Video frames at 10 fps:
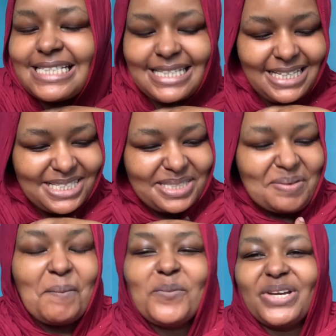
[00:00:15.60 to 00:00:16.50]
is
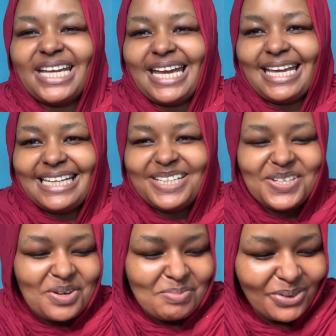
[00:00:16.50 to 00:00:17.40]
Mwikali
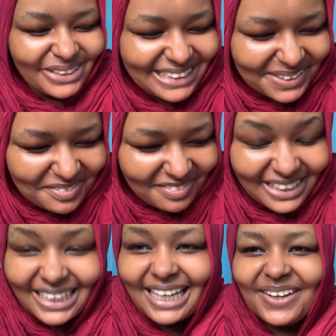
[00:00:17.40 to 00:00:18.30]
Global
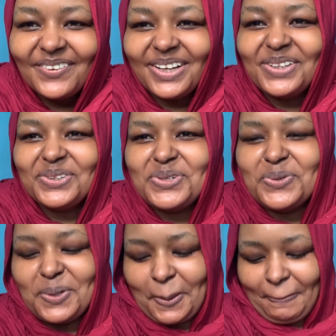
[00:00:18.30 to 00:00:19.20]
TV. How are you
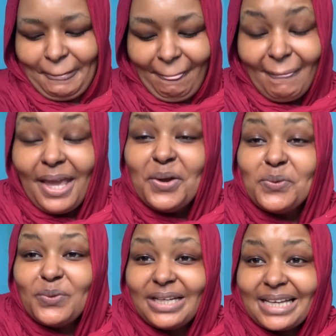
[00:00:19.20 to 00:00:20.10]
doing?
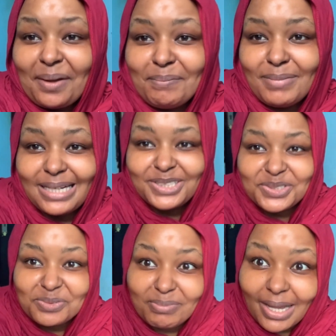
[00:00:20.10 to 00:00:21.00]
Welcome back
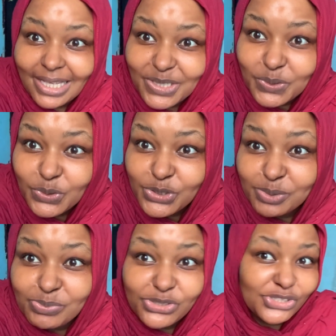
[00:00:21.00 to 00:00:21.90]
to my
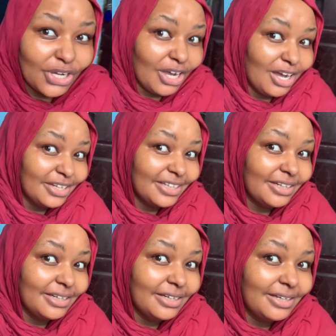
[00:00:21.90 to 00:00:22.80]
YouTube
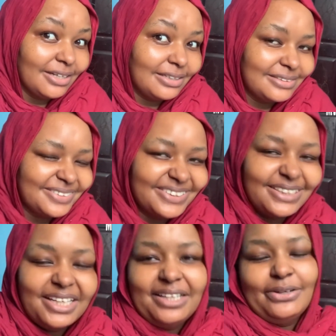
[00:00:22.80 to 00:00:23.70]
channel.
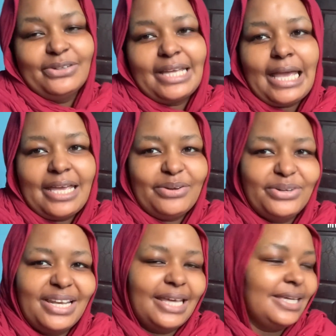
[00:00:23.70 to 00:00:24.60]
Okay, I
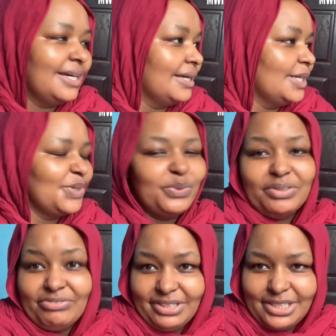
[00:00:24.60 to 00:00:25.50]
don't like
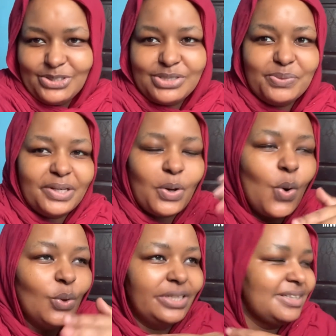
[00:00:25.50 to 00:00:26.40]
doing videos when
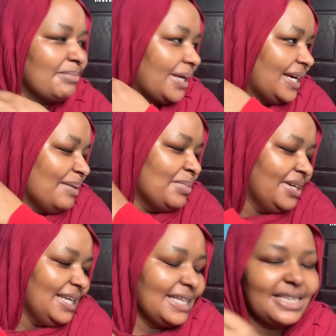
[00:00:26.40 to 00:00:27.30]
holding my camera
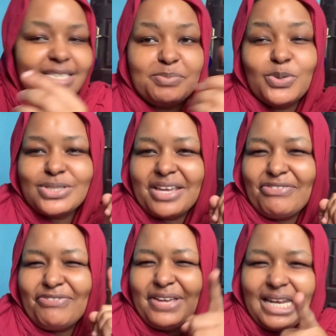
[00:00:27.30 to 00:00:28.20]
like this because I
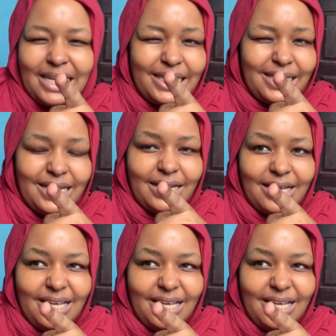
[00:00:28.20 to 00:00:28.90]
feel like